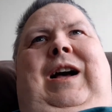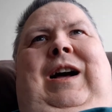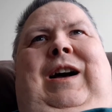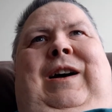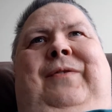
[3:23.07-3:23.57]

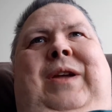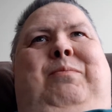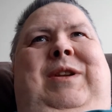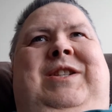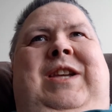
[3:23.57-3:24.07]
Uh,
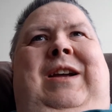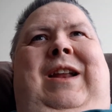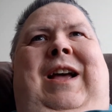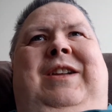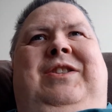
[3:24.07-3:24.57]
that being
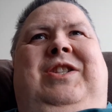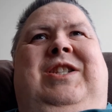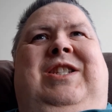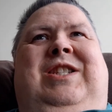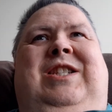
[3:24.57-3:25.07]
said,
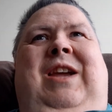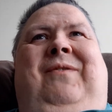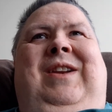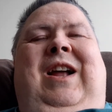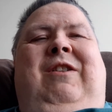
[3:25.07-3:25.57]
seven